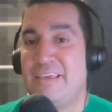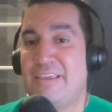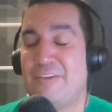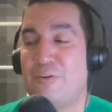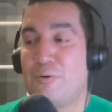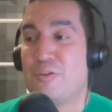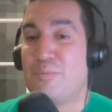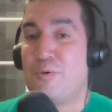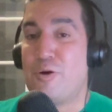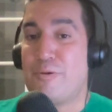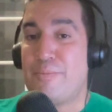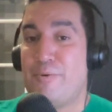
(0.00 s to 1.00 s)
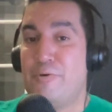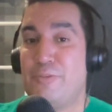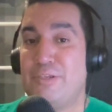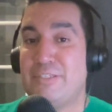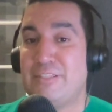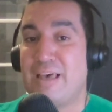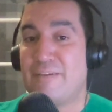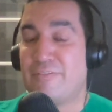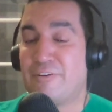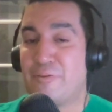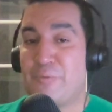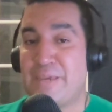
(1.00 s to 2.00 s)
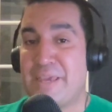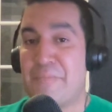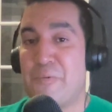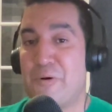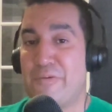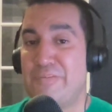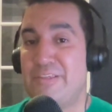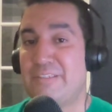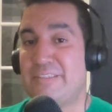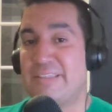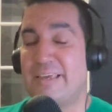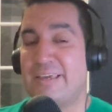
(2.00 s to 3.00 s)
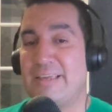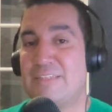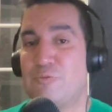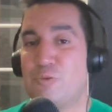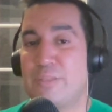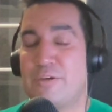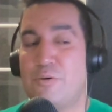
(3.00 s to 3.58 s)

You know, or the more we pull this lever, we get more of this thing. That's really